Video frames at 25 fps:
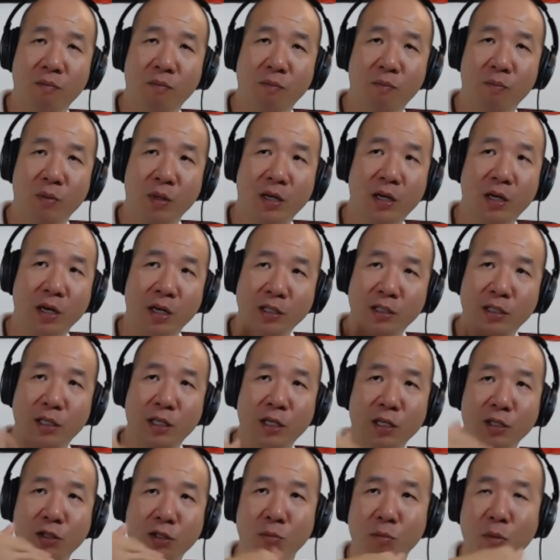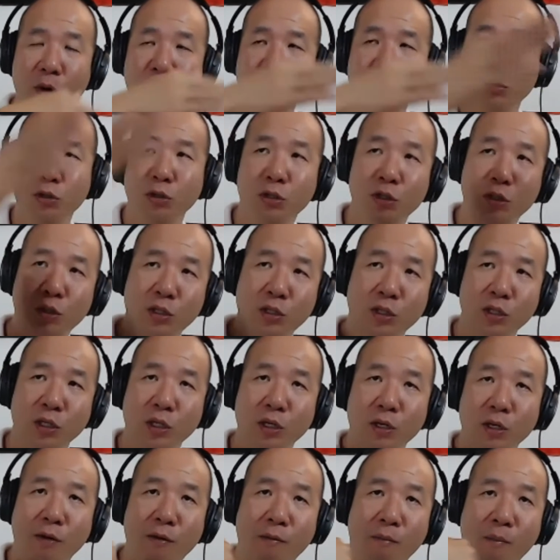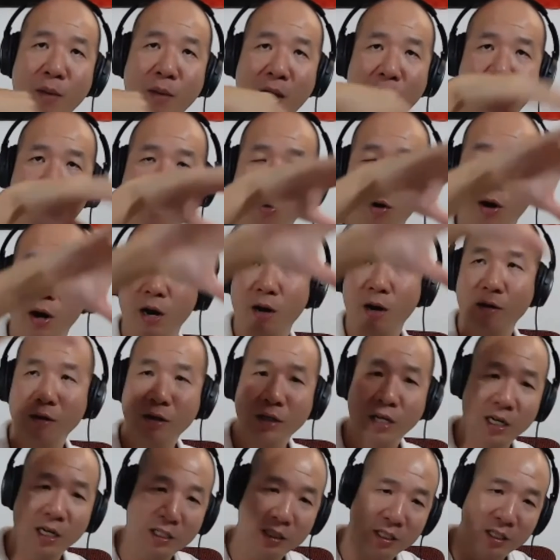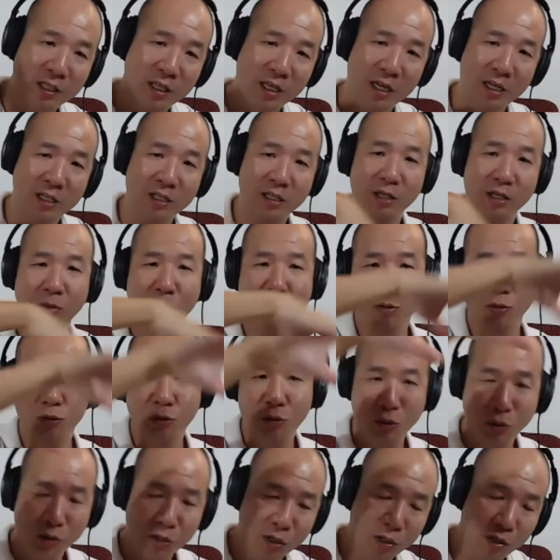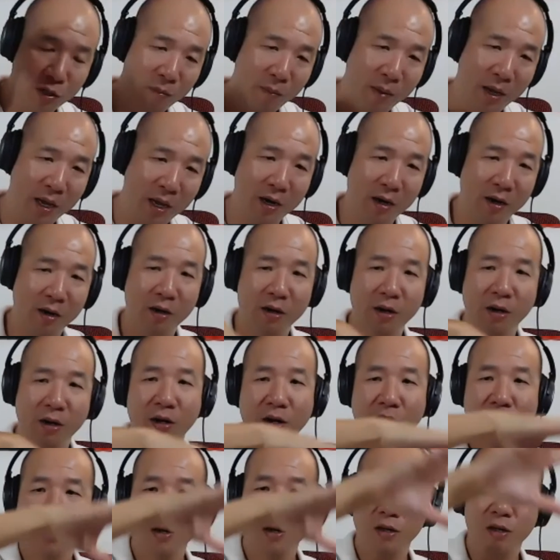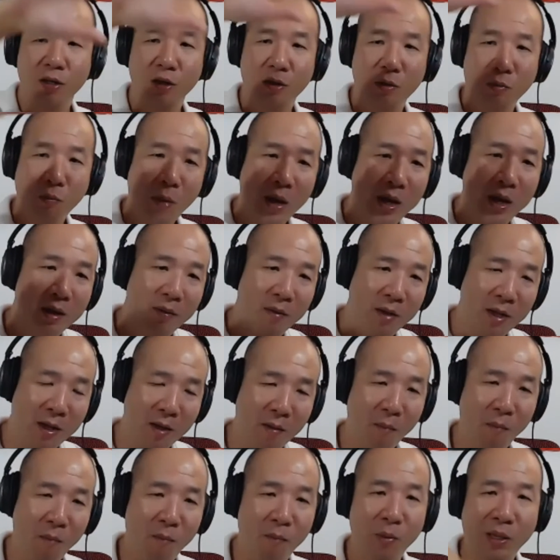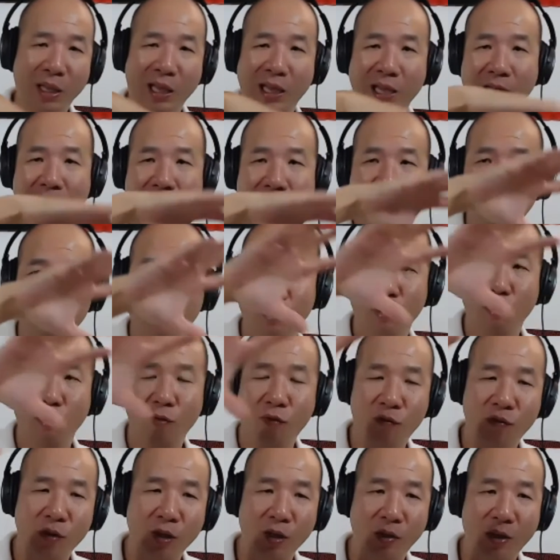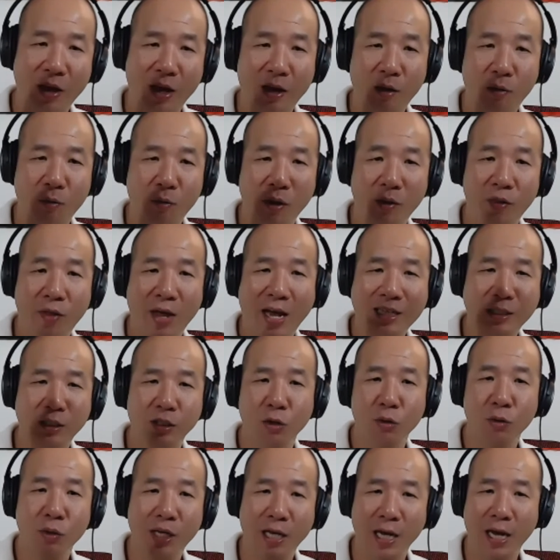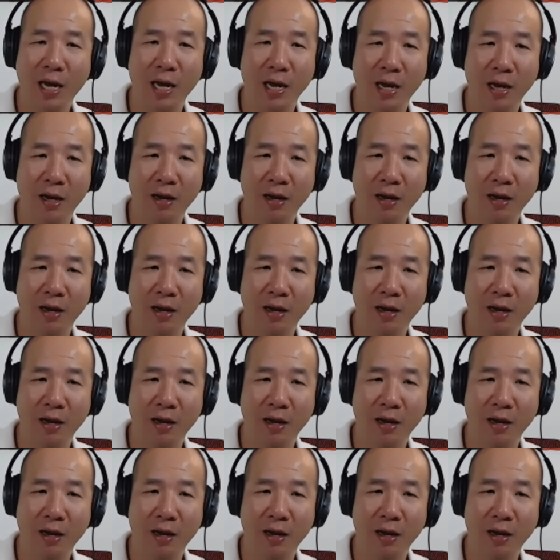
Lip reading: because his emotions may prioritize things in a more circular manner, you make him believe or feel that, well, that's okay.